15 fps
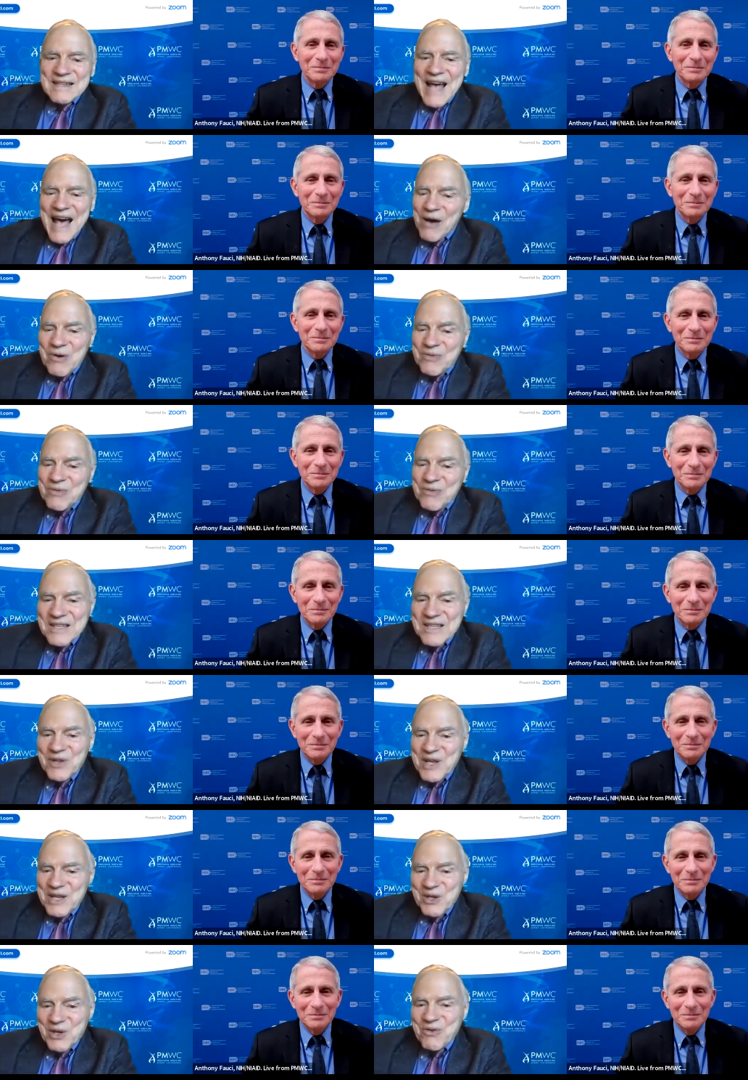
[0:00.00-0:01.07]
Speaker 1: how
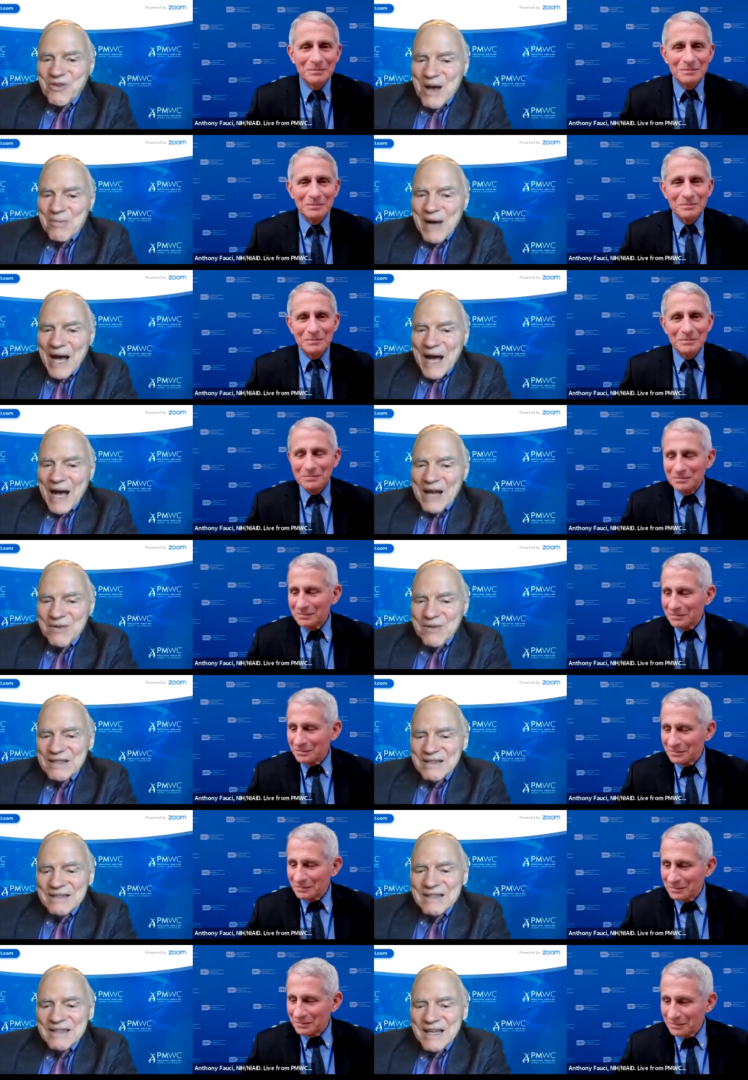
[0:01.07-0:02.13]
effectively you come out
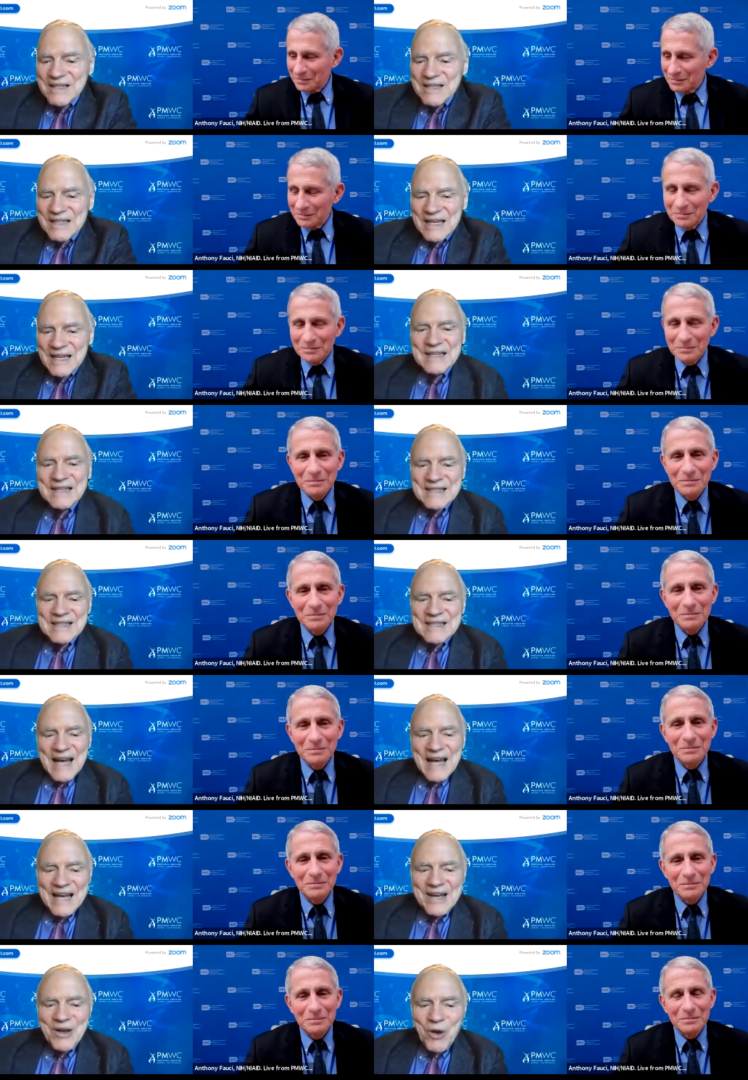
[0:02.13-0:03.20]
of it. And I
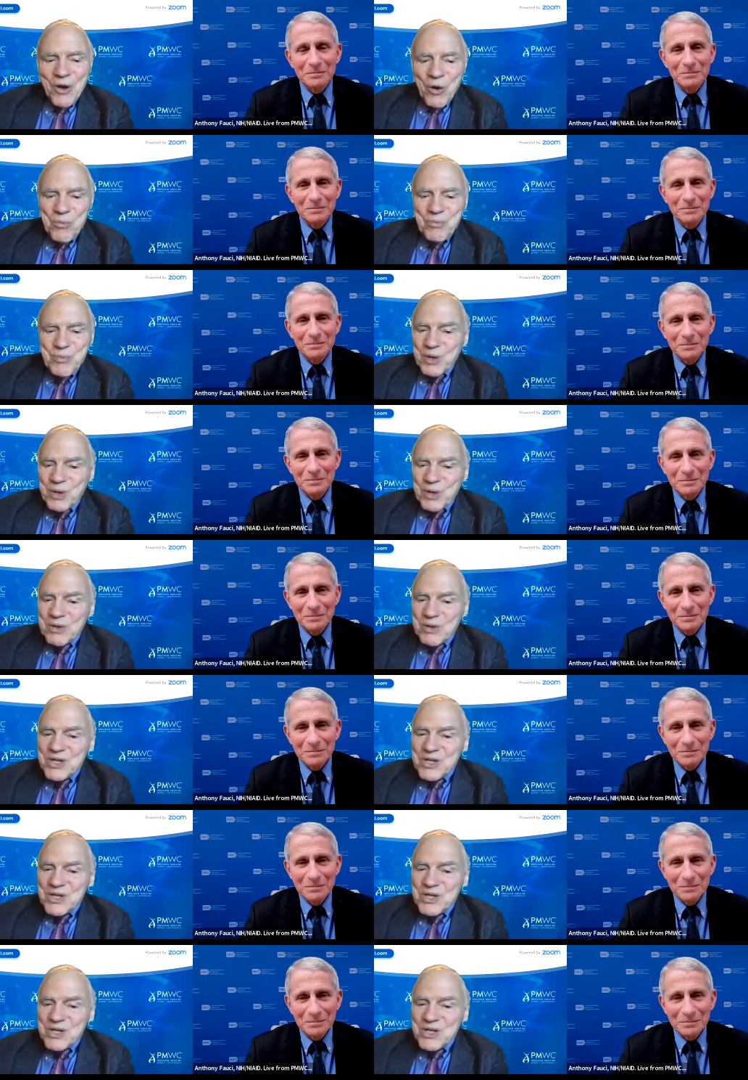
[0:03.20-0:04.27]
hope you can
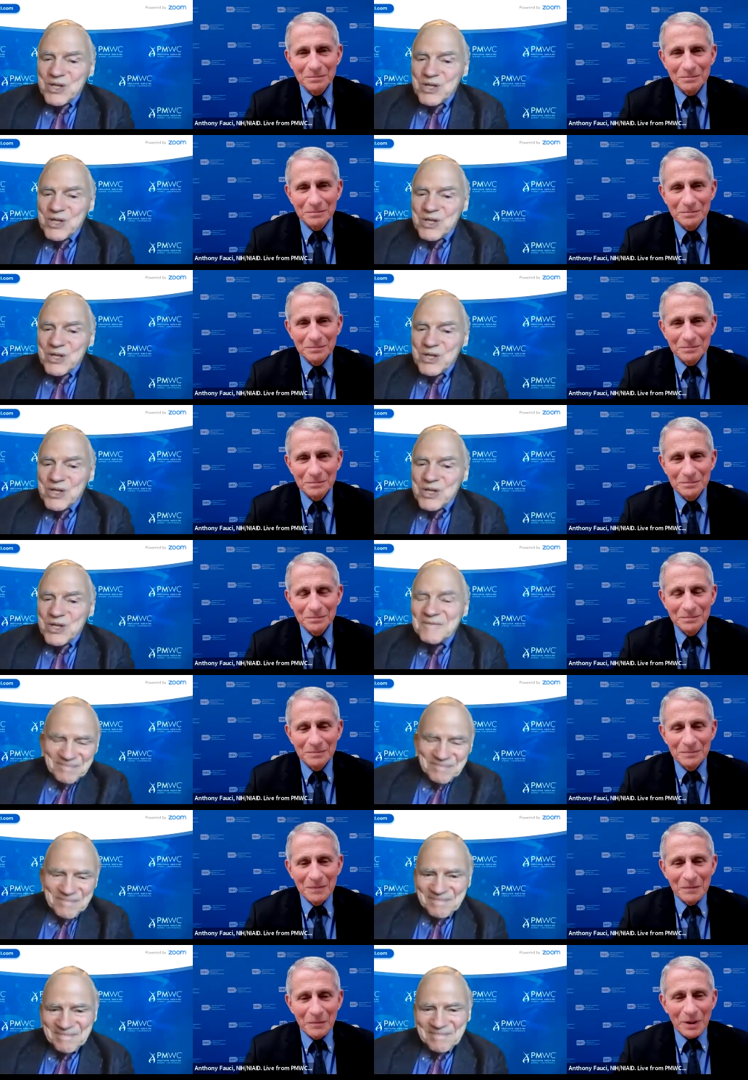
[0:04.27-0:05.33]
change the world.
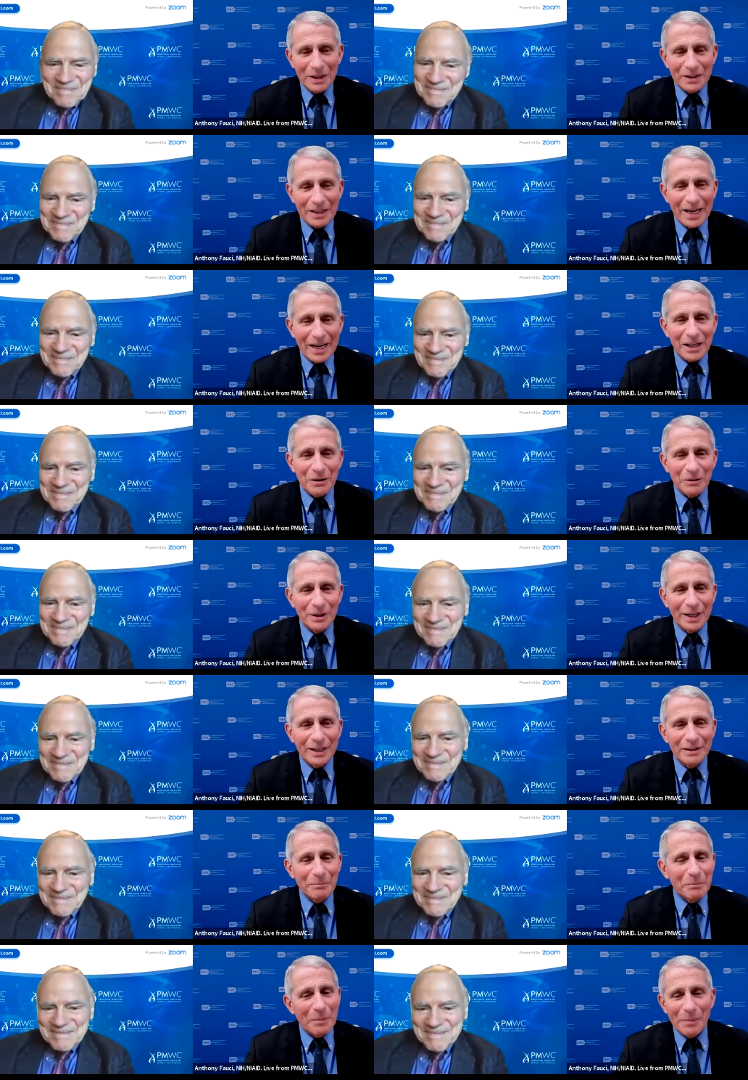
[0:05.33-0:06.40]
Speaker 2: All right, thank you, Lee.
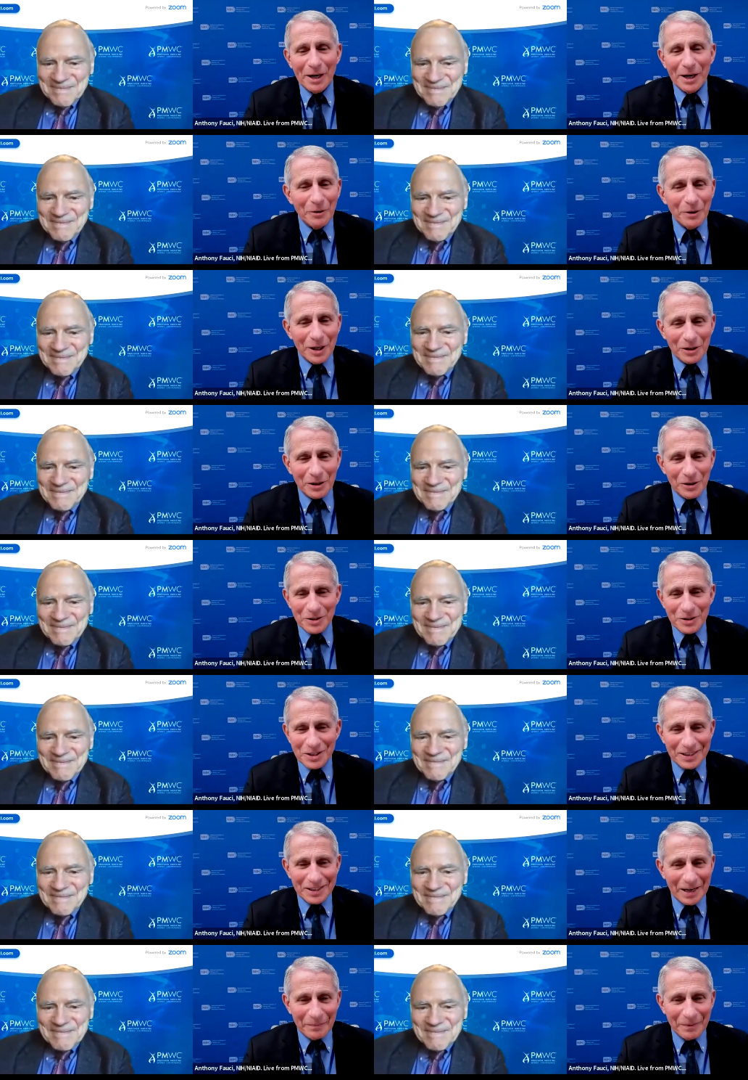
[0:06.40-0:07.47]
My, my only closing
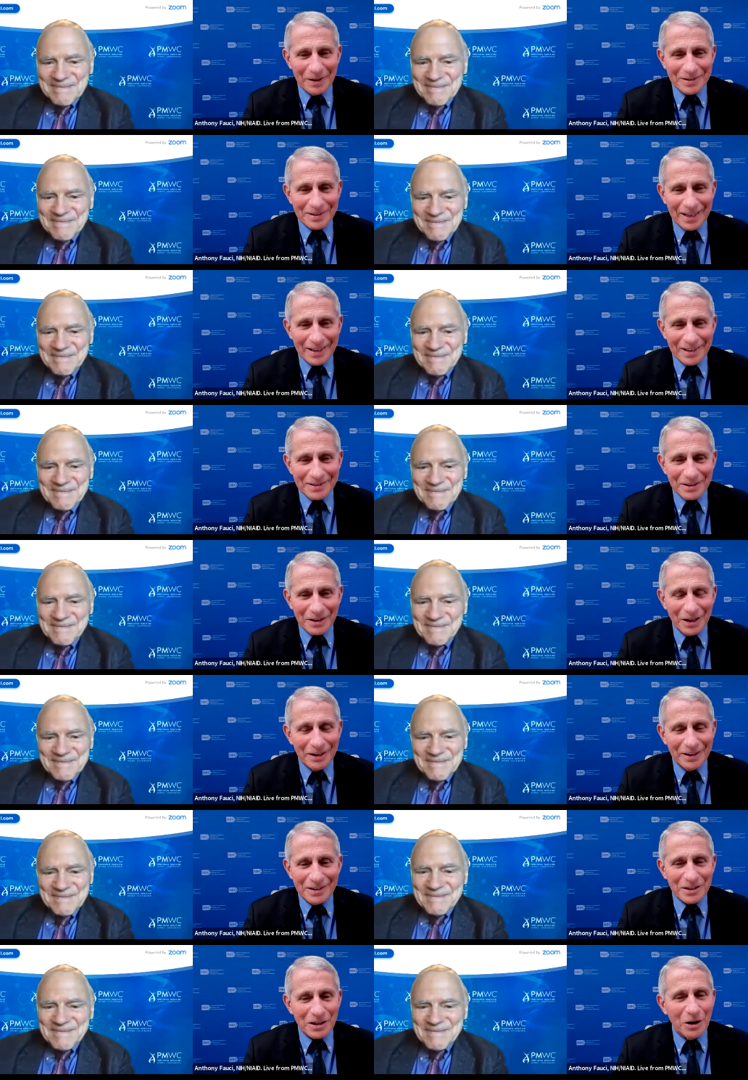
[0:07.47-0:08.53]
statement is that it's
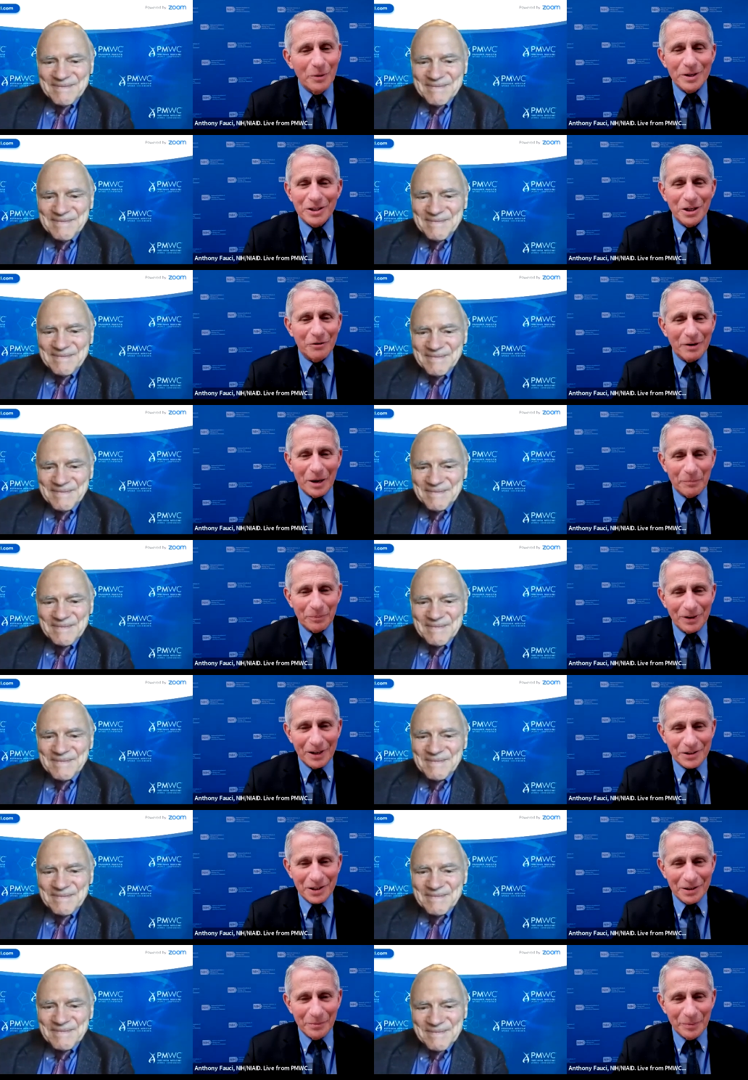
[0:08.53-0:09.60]
it's always a great
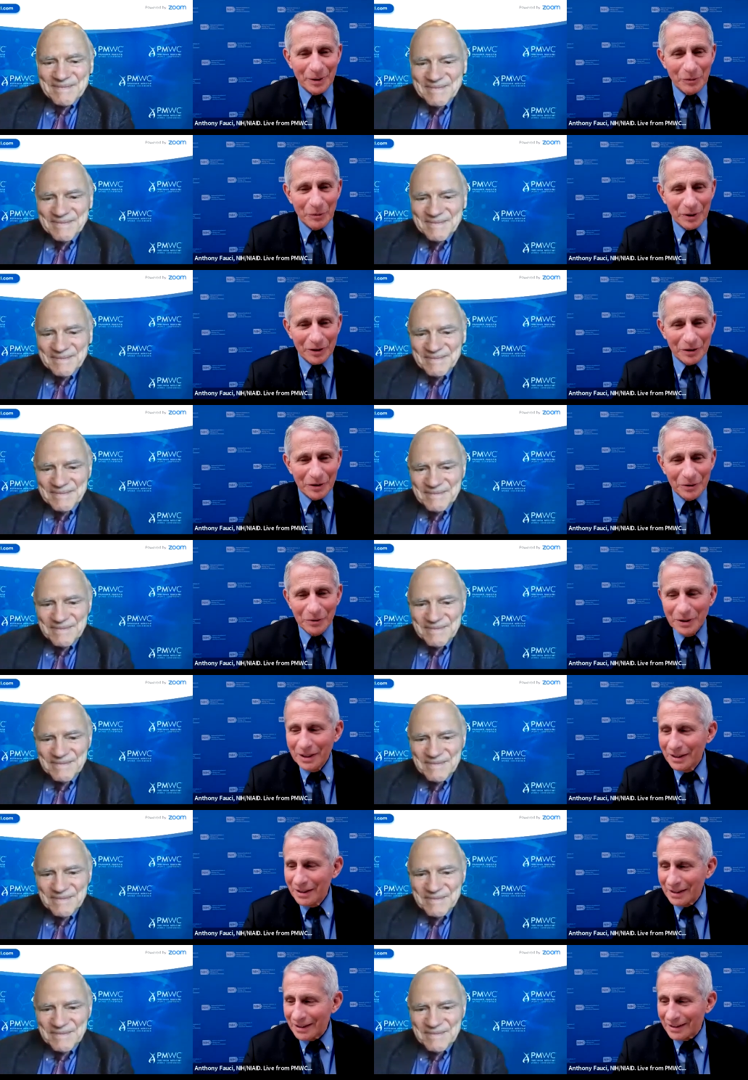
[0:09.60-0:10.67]
pleasure to be with you
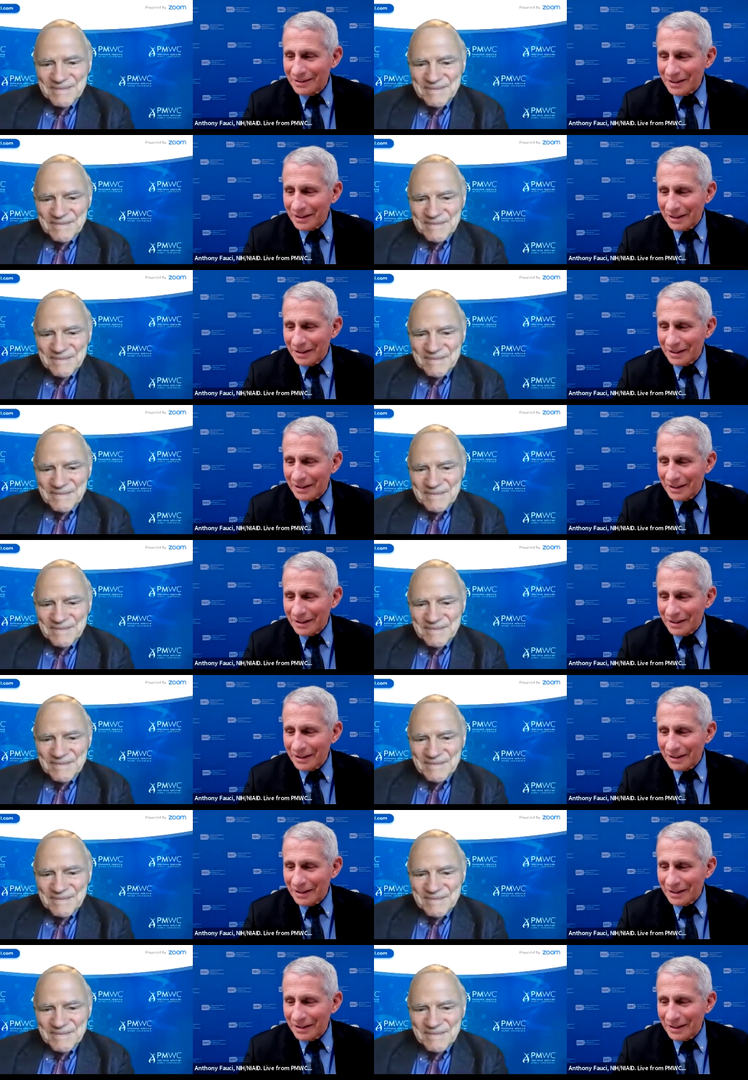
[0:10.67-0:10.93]
and to